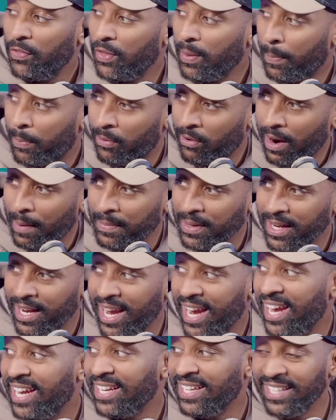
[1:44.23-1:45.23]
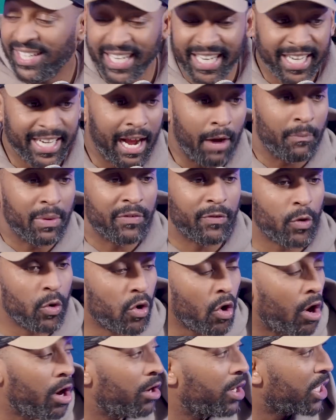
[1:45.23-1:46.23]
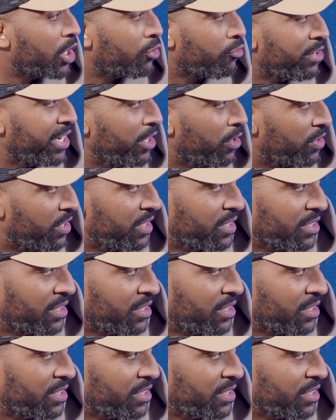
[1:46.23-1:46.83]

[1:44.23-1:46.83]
the Premier League? And we've all got to agree on